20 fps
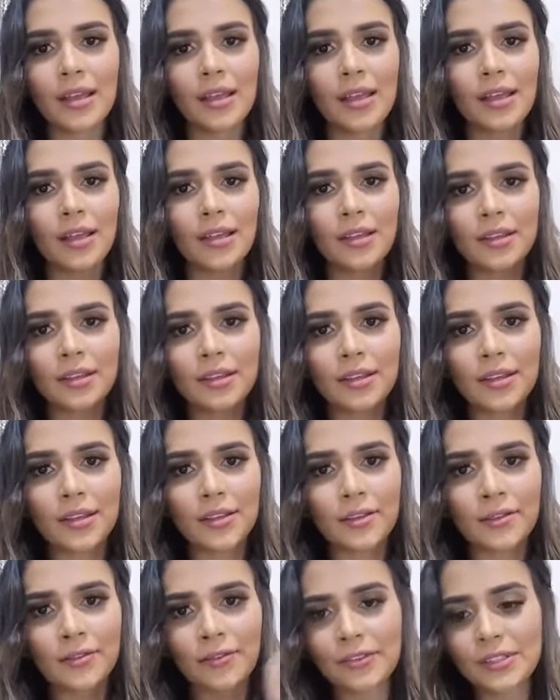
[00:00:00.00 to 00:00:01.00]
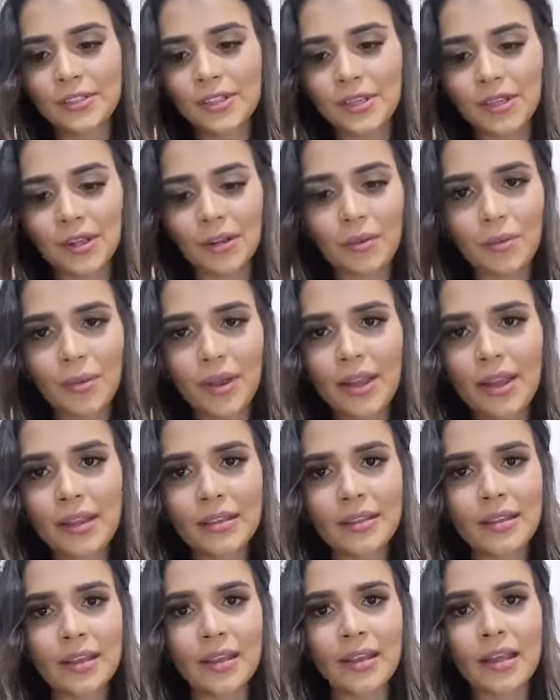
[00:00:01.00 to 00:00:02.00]
in the physical way
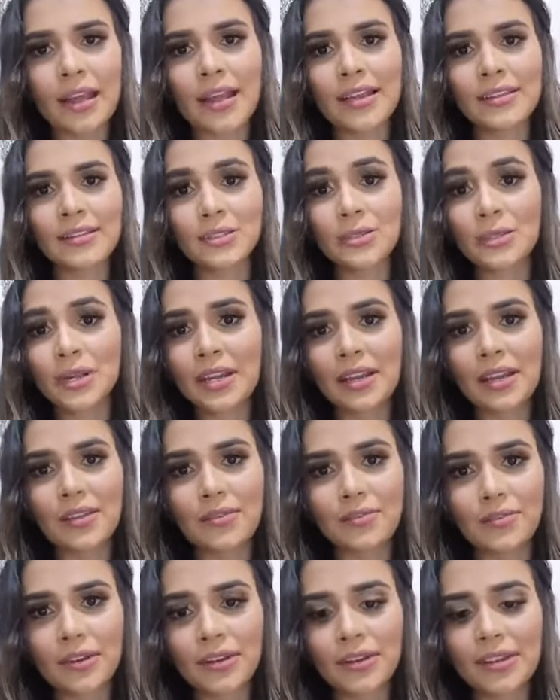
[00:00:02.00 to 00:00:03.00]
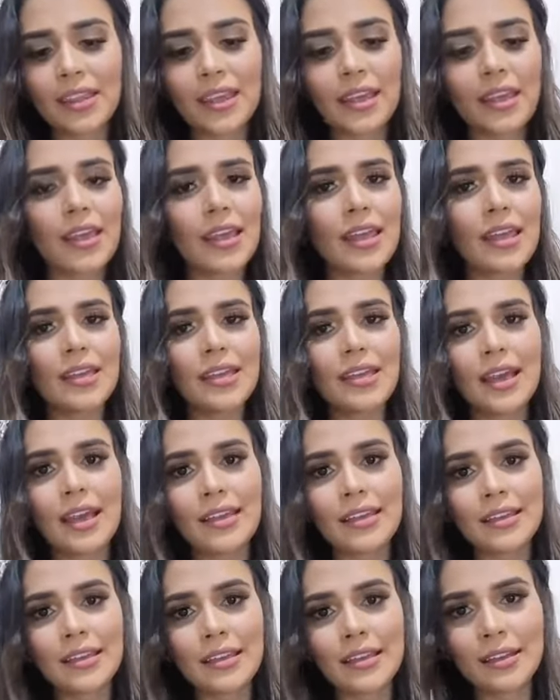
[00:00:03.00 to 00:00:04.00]
that I train every day.
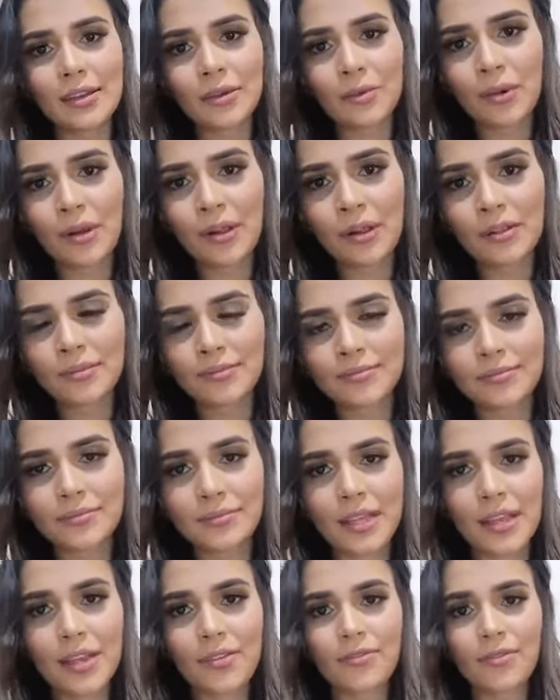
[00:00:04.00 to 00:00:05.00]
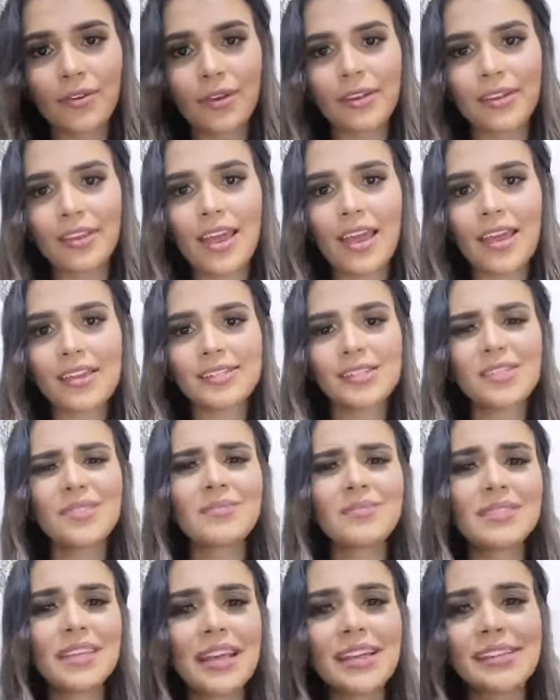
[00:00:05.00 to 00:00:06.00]
I eat well every day.
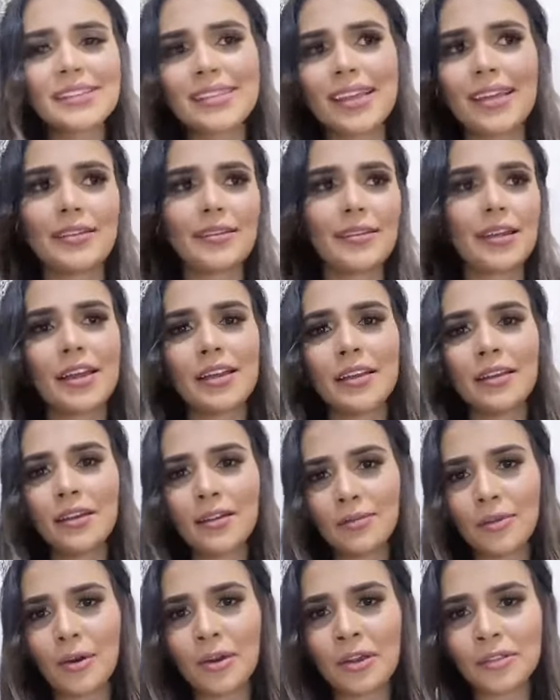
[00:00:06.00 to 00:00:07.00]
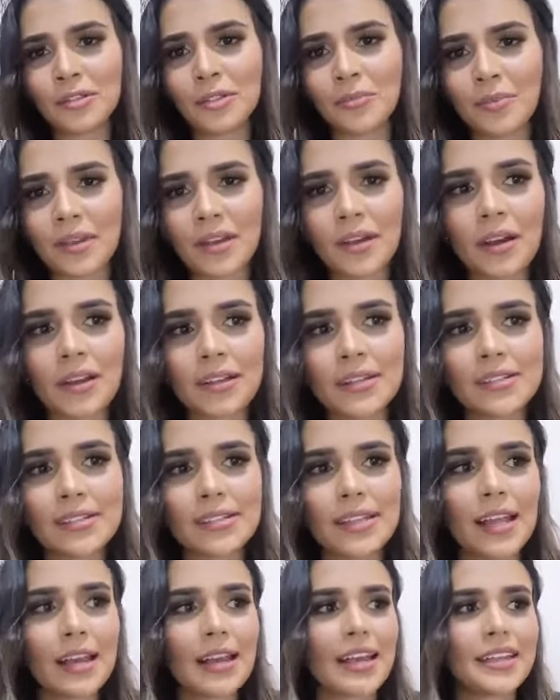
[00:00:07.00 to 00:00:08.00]
Some days I'm going to be honest,
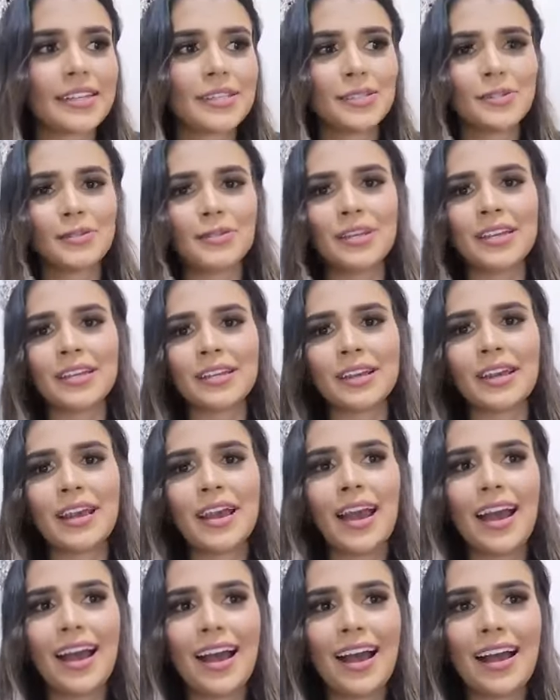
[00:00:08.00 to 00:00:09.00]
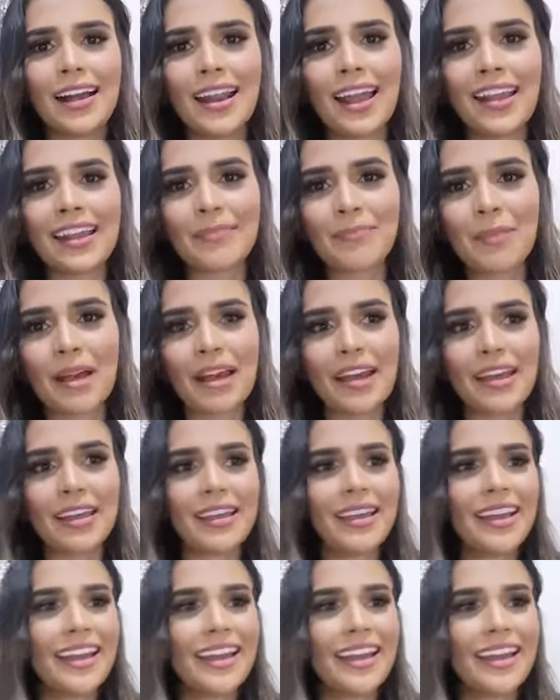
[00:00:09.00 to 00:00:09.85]
I like to eat. I like my